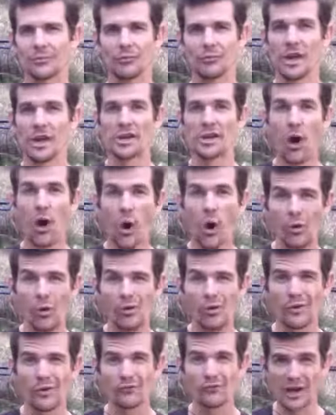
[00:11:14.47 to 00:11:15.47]
recall,
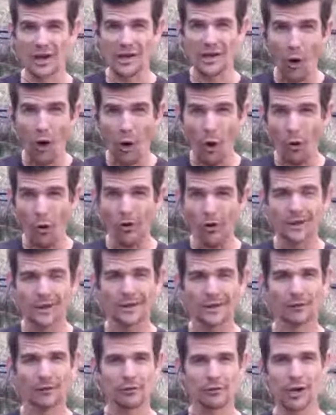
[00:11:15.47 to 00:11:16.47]
recall,
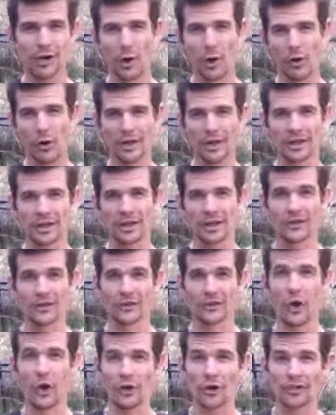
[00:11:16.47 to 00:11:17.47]
they're recalling it because it's
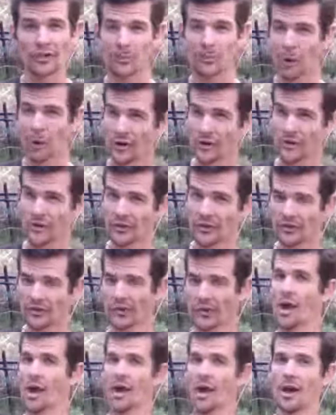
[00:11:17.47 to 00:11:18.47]
toxic,
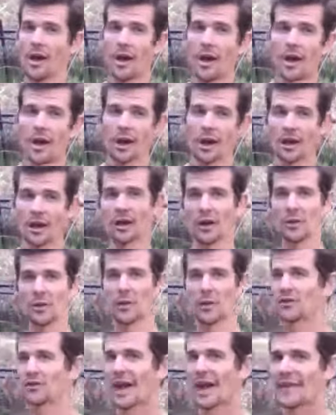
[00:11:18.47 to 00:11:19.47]
poisonous. Uh, hello, we
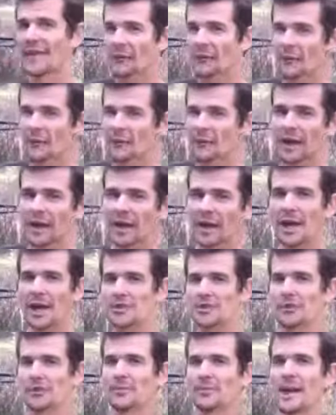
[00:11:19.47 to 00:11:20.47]
were saying that for fucking
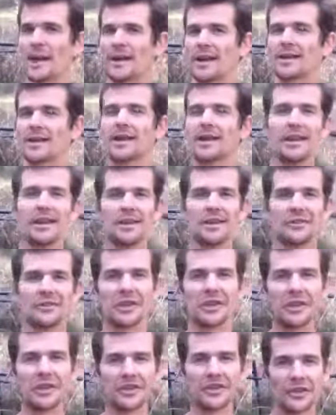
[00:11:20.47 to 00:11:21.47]
ages, man.
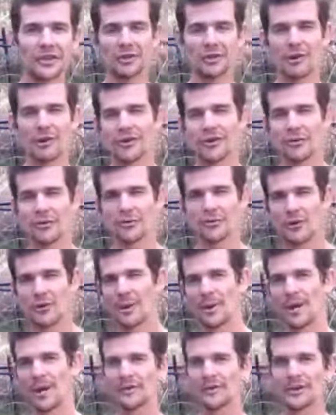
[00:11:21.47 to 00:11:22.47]
Didn't listen to the crazy fruit
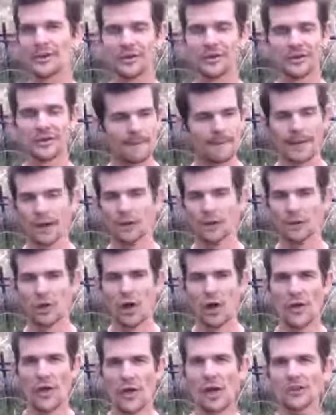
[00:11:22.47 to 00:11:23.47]
bats, did you? And I've
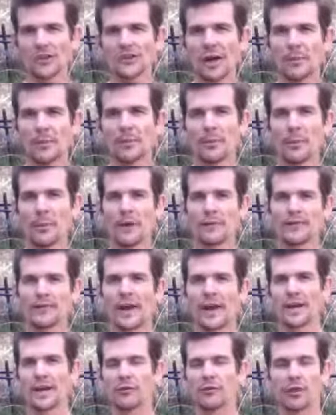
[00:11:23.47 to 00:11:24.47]
learned the only supplement worth
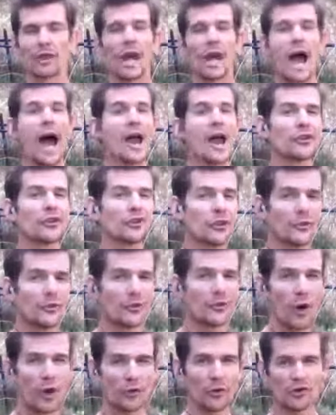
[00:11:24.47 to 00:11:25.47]
taking, regardless of your
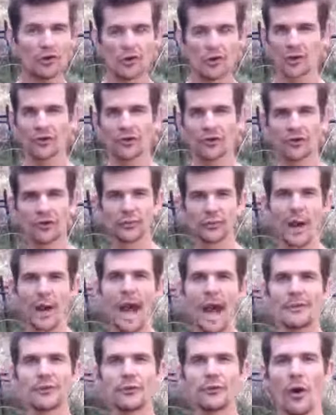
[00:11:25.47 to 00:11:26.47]
dietary choices, is
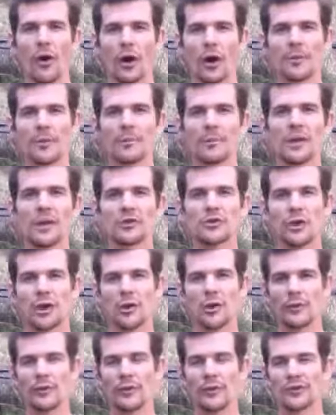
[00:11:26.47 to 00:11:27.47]
perhaps vitamin
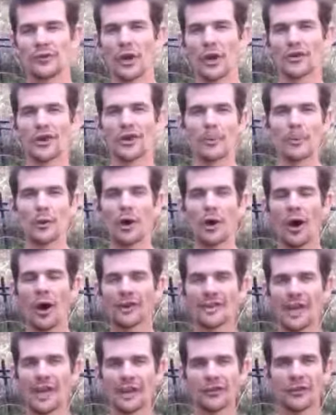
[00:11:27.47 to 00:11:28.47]
B12. It's the only supplement I
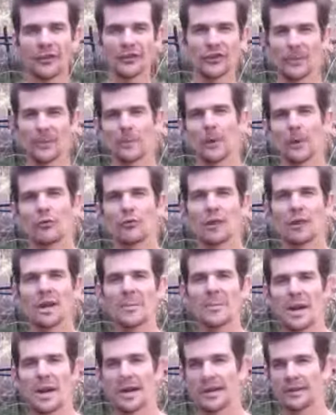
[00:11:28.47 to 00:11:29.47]
take, it's the only supplement I
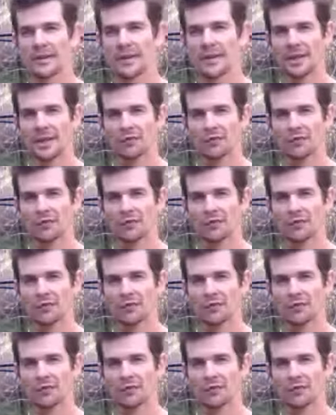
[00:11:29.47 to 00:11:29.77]
recommend,